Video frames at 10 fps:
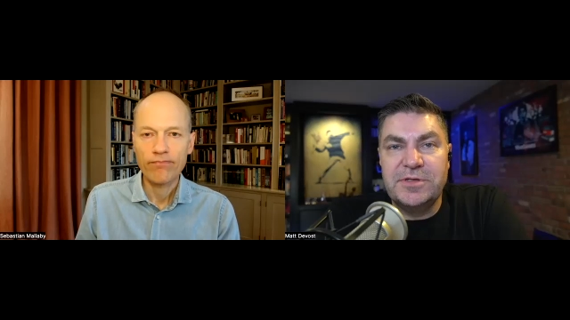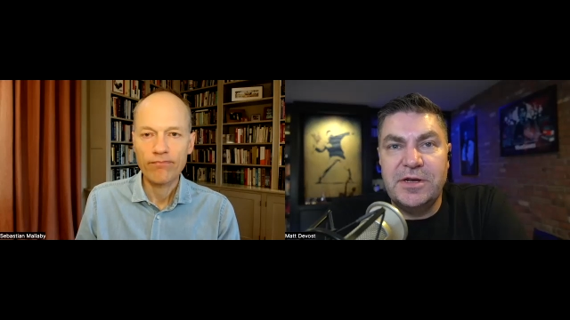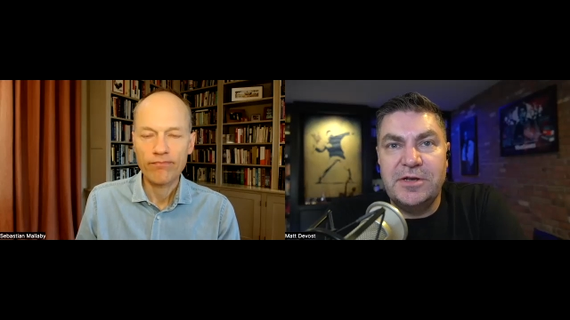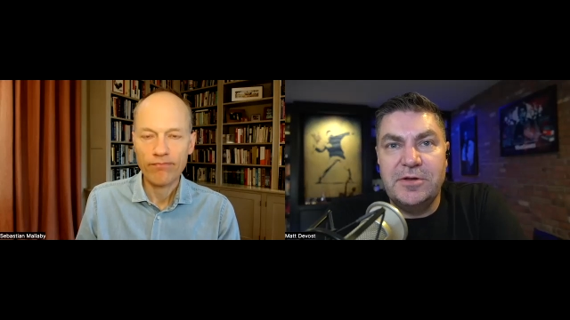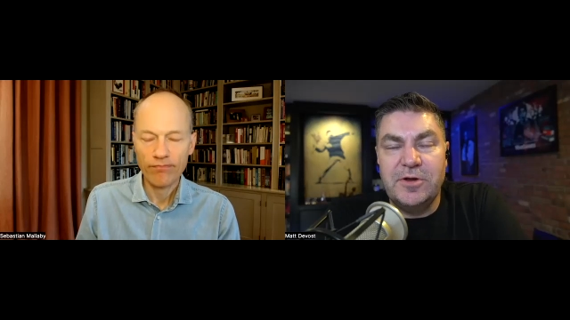Speaker 1: you know,
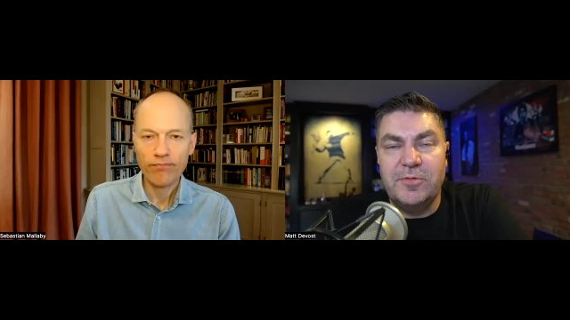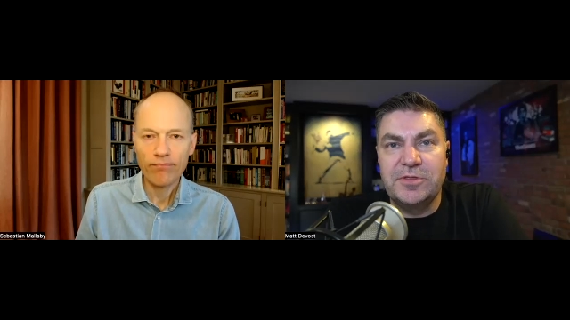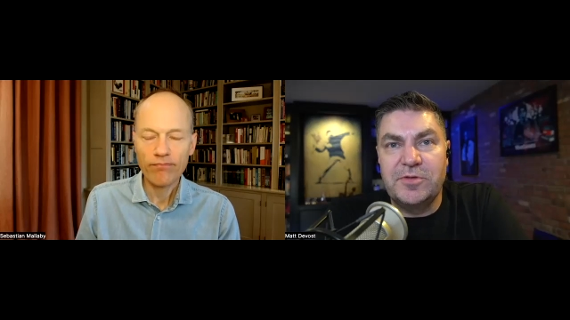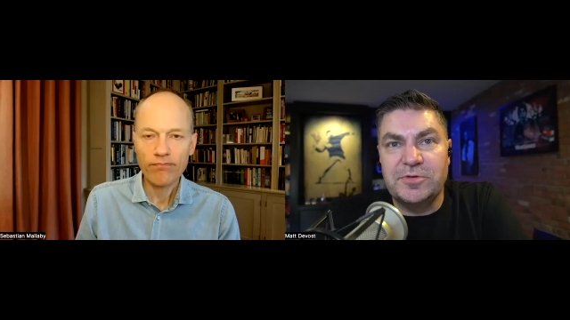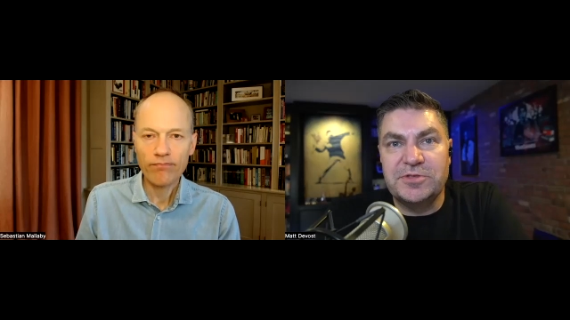I don't know what
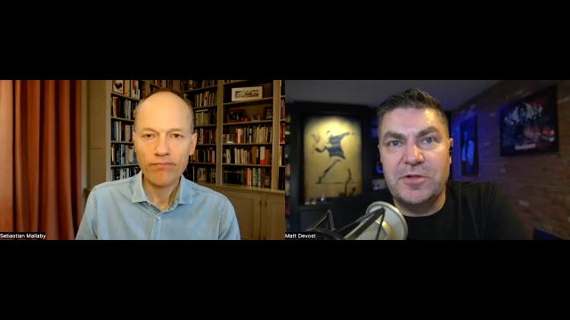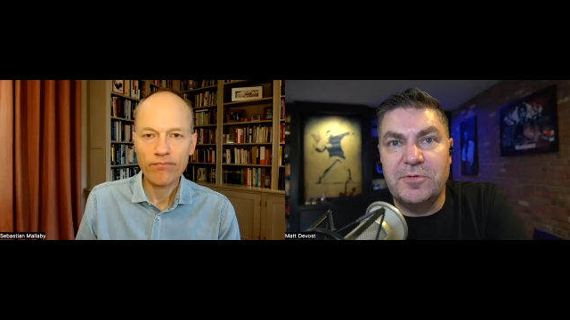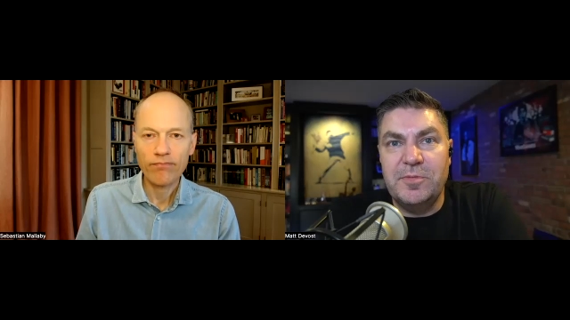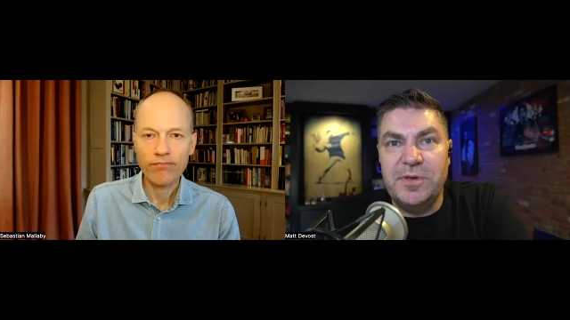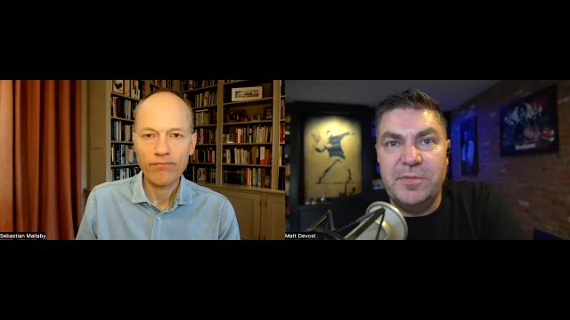the result
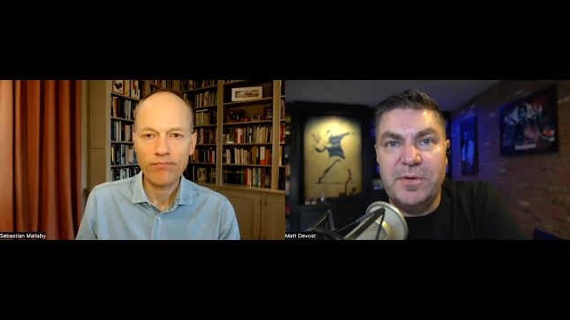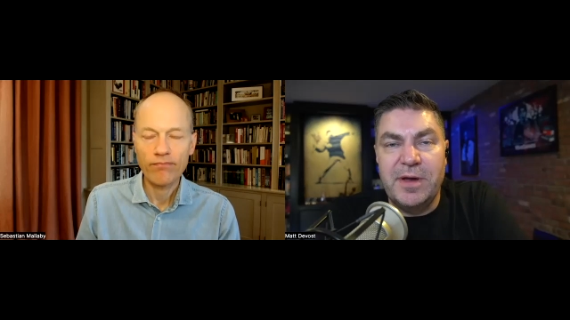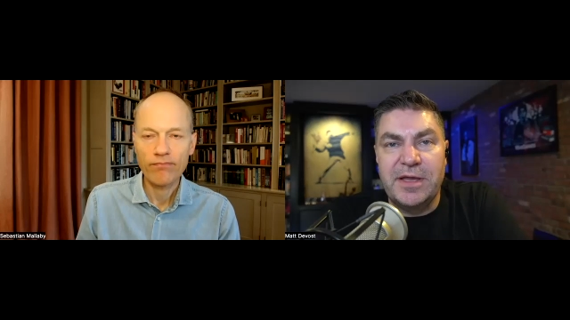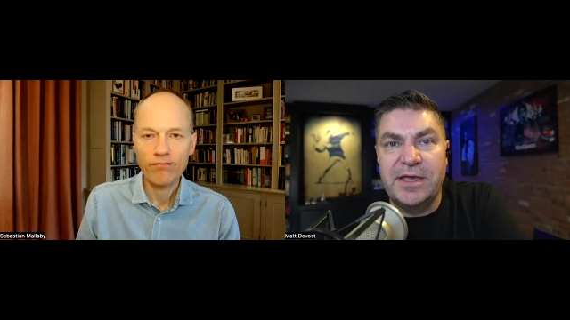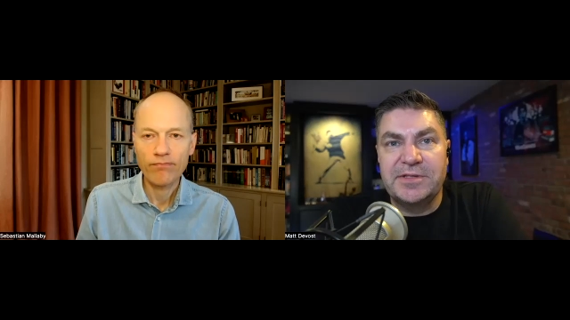will be, but my
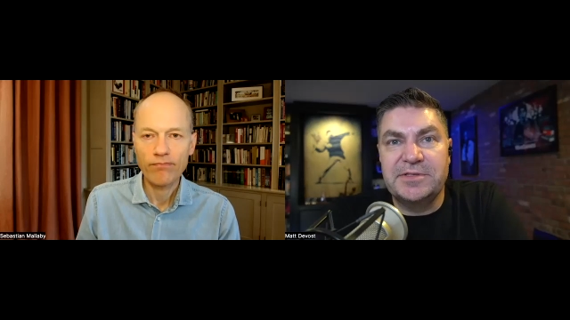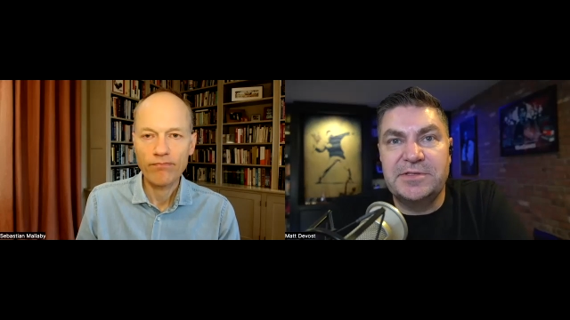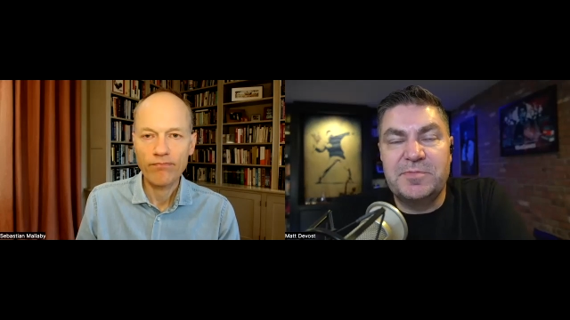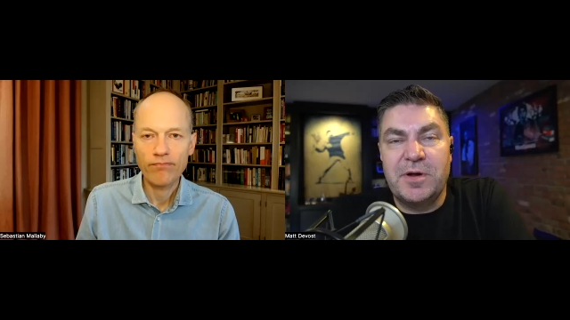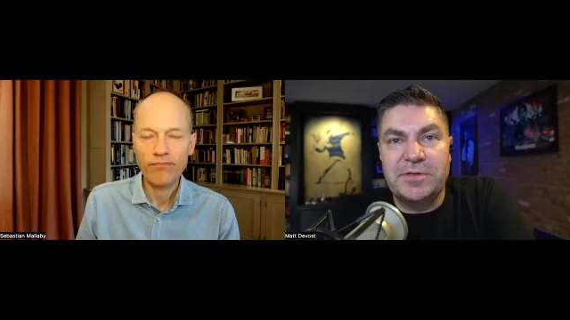guess is it's
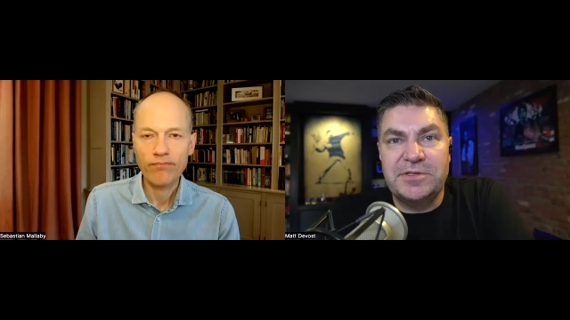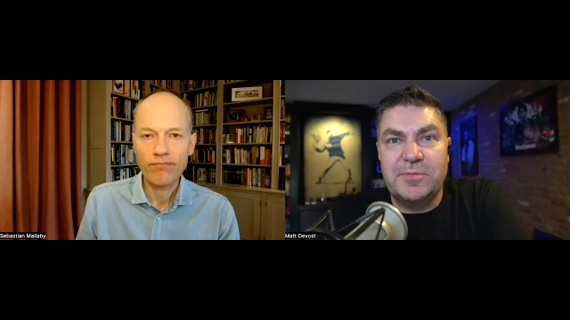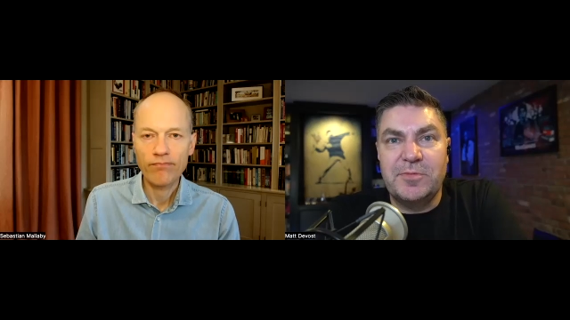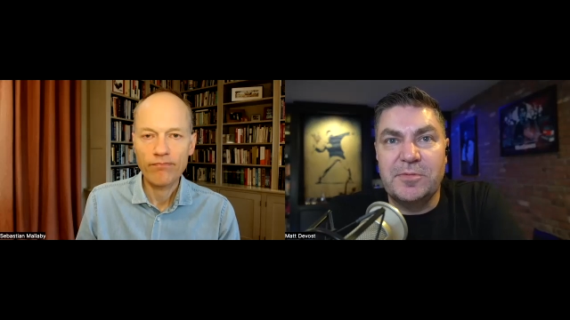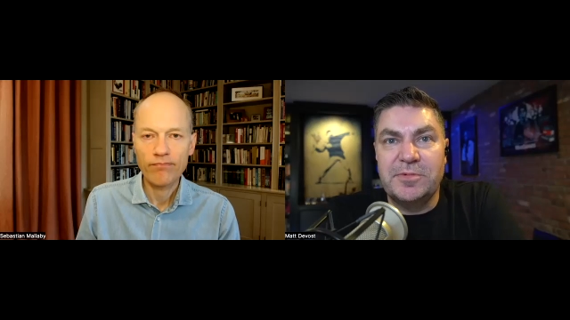probably
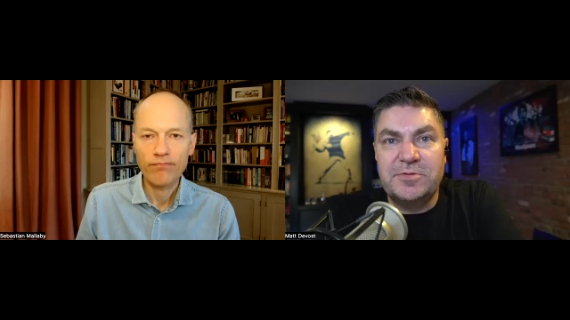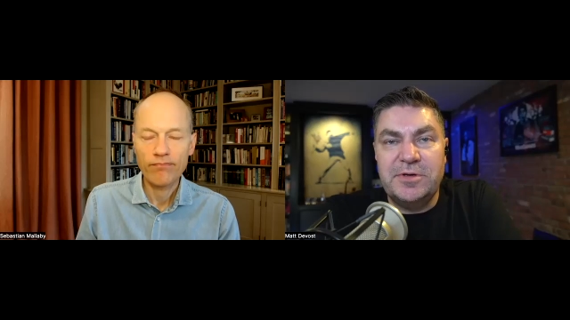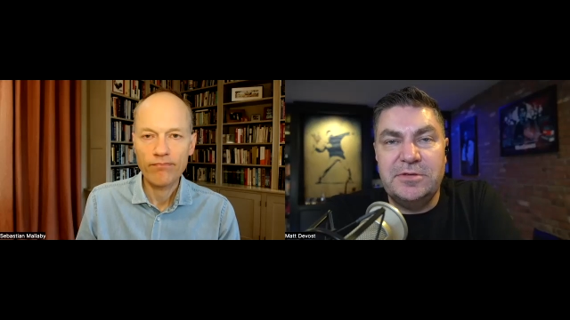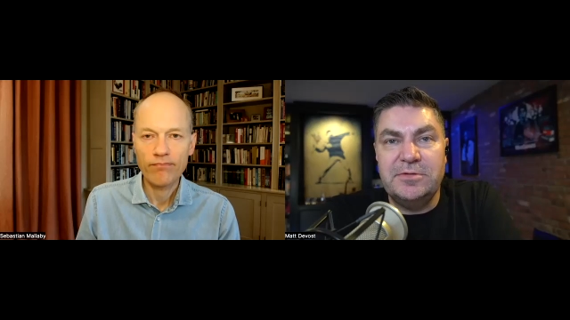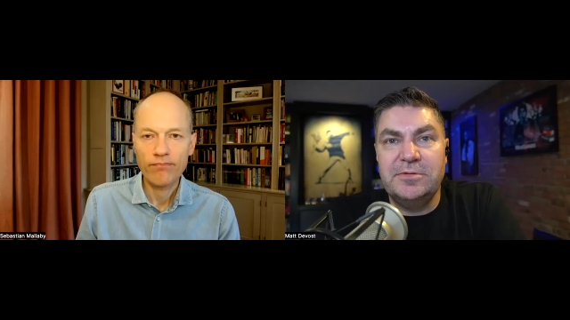somewhere
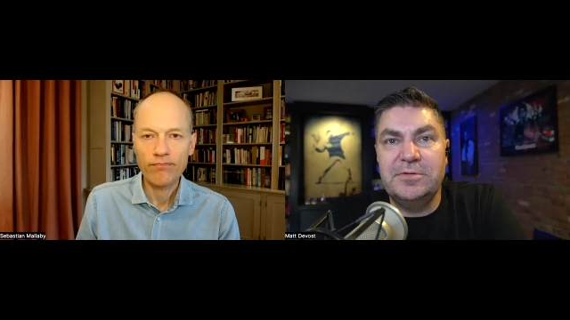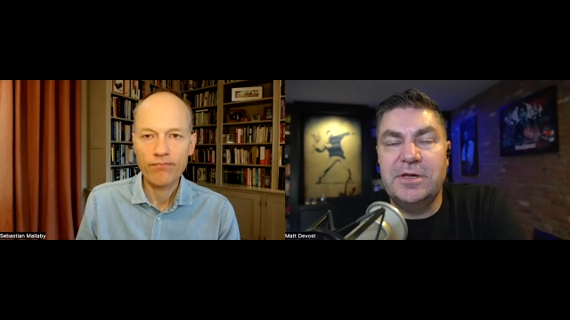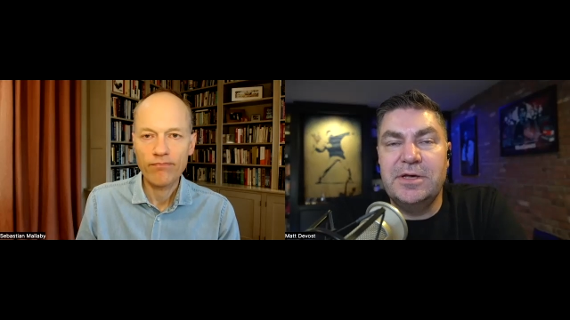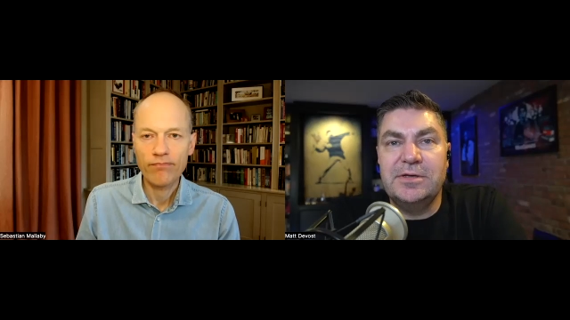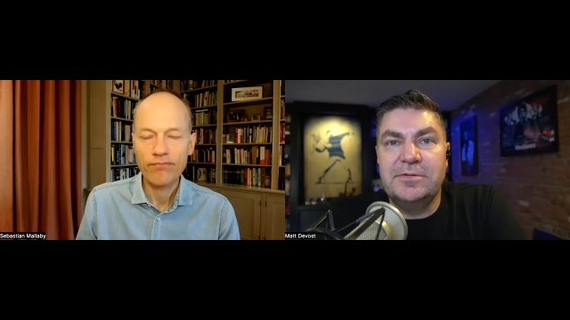between
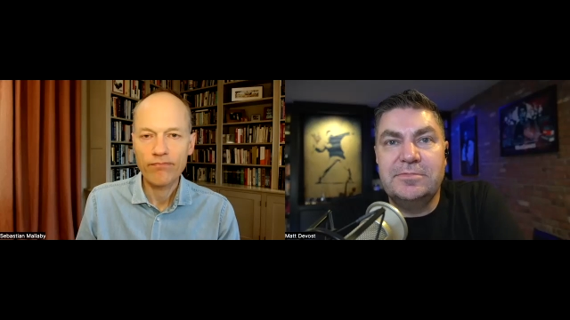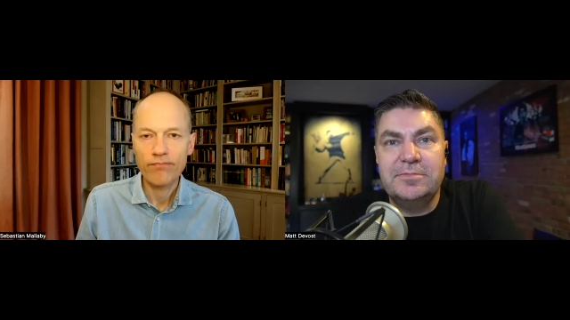uh,